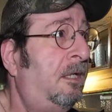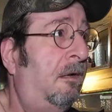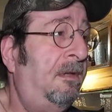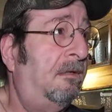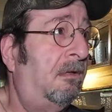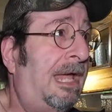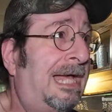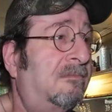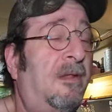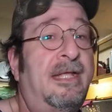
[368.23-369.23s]
I mean, the
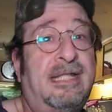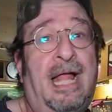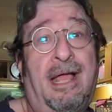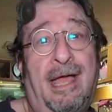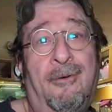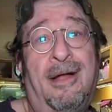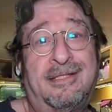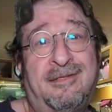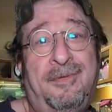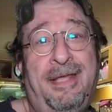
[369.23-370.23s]
last place that guy
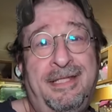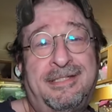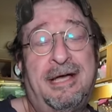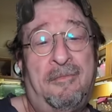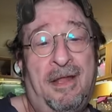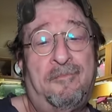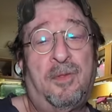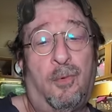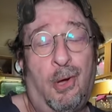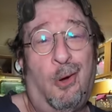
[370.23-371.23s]
wants to be is coming up
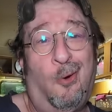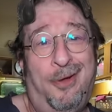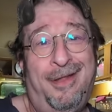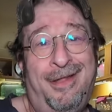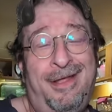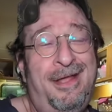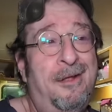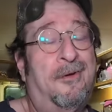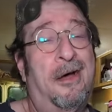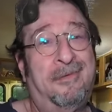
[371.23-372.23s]
the road
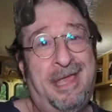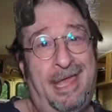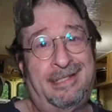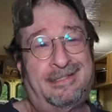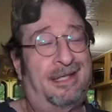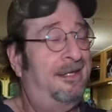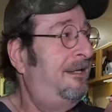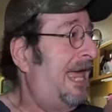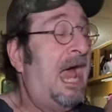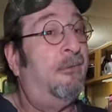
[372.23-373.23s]
from
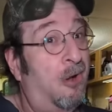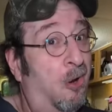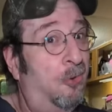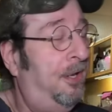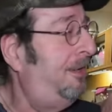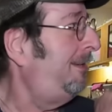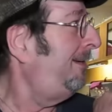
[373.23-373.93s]
Kingston, that road,